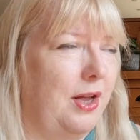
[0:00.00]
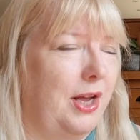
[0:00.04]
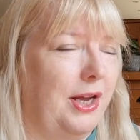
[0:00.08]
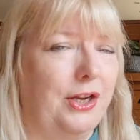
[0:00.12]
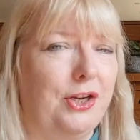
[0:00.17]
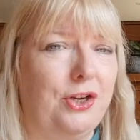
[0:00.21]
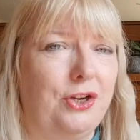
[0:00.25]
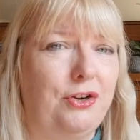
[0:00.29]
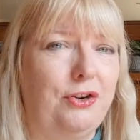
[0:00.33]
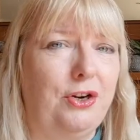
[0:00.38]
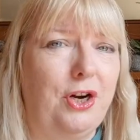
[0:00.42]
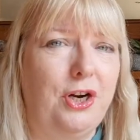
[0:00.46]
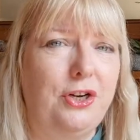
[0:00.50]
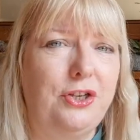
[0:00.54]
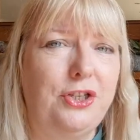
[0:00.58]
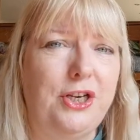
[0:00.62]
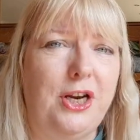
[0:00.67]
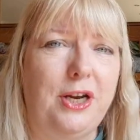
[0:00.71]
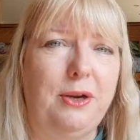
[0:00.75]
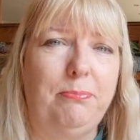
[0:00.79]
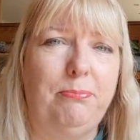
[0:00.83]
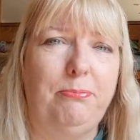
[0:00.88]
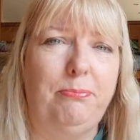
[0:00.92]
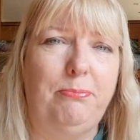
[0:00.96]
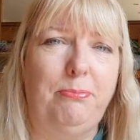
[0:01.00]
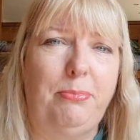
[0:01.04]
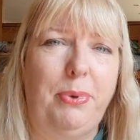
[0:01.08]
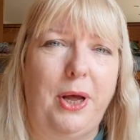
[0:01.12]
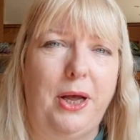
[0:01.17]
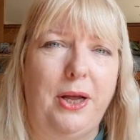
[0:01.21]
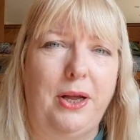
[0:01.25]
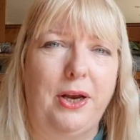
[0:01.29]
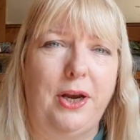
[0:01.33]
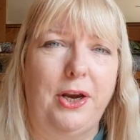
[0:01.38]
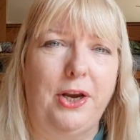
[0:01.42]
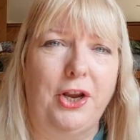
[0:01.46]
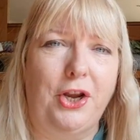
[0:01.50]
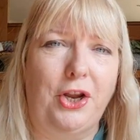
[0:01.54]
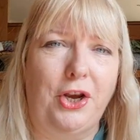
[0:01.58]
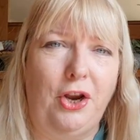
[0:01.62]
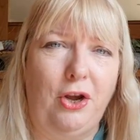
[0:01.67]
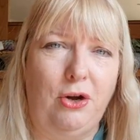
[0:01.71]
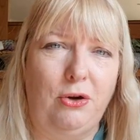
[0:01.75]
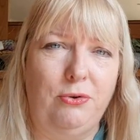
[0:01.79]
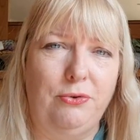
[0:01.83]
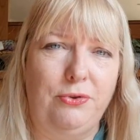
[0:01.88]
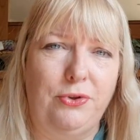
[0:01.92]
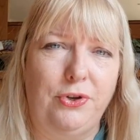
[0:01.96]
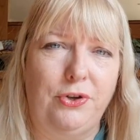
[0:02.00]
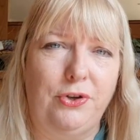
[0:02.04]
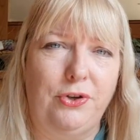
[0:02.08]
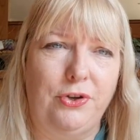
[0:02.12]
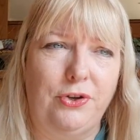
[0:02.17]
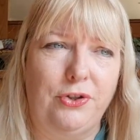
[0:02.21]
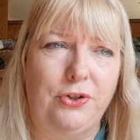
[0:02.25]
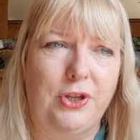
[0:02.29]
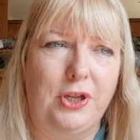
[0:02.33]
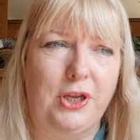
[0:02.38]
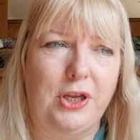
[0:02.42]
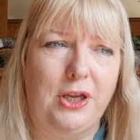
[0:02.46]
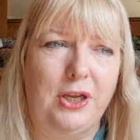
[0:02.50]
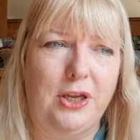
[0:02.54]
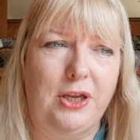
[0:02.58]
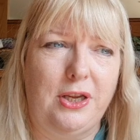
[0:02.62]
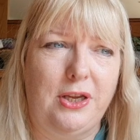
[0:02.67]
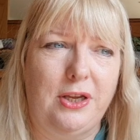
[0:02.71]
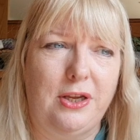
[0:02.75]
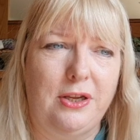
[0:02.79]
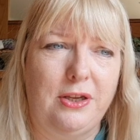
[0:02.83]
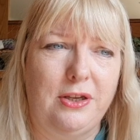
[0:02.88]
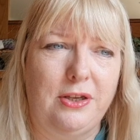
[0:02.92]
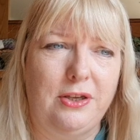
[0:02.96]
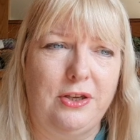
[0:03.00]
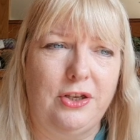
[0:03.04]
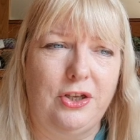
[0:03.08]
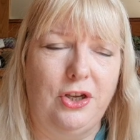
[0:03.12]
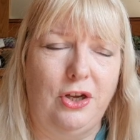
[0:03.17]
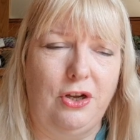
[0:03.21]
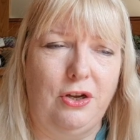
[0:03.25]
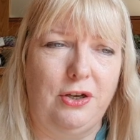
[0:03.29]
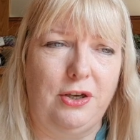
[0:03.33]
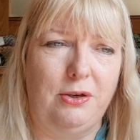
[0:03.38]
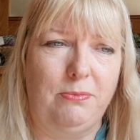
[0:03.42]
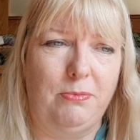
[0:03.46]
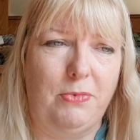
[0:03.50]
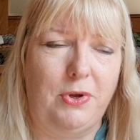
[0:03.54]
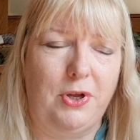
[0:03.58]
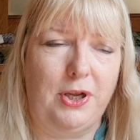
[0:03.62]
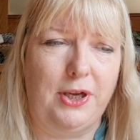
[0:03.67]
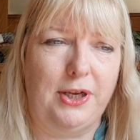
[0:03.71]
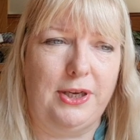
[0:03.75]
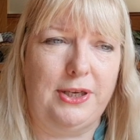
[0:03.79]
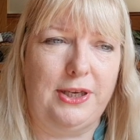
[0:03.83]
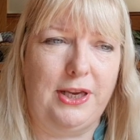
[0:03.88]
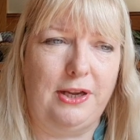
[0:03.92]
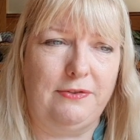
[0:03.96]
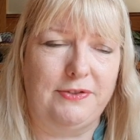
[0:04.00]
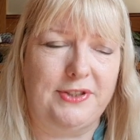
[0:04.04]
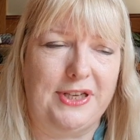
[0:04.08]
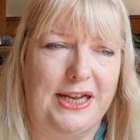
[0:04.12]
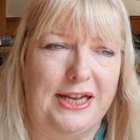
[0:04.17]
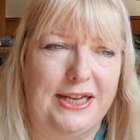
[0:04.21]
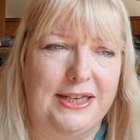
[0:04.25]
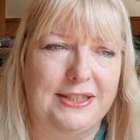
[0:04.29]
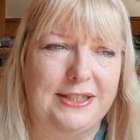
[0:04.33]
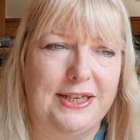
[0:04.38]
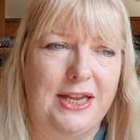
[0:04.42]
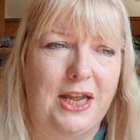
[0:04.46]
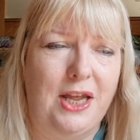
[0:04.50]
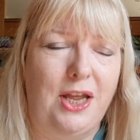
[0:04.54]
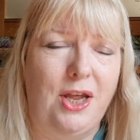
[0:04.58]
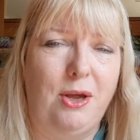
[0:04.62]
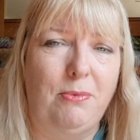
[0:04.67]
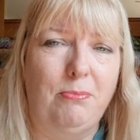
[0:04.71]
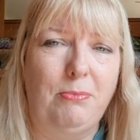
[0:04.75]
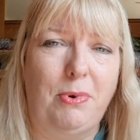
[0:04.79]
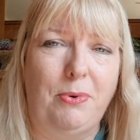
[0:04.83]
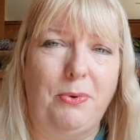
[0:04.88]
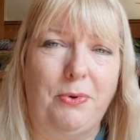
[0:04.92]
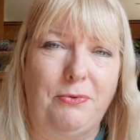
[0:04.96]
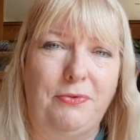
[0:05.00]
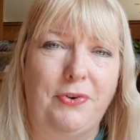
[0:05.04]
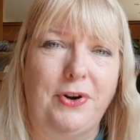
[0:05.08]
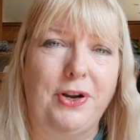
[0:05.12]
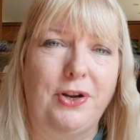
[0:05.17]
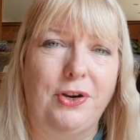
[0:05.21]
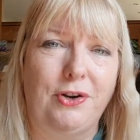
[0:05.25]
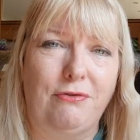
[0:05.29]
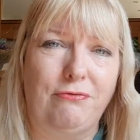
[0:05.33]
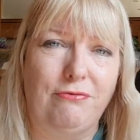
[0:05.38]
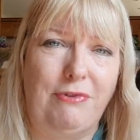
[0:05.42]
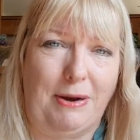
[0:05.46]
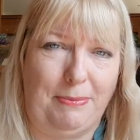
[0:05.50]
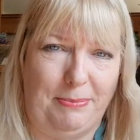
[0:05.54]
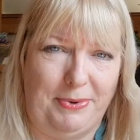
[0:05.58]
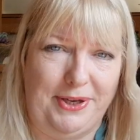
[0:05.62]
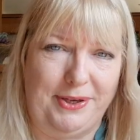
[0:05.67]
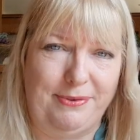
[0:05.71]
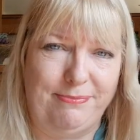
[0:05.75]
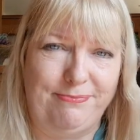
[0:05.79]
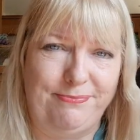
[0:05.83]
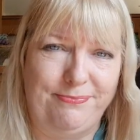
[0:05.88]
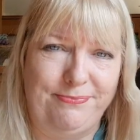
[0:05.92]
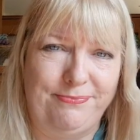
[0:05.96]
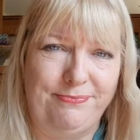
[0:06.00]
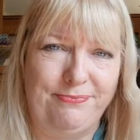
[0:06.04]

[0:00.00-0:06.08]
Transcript: I can crochet and I can hold the yarn in my left hand, but I'm not very good at wrapping.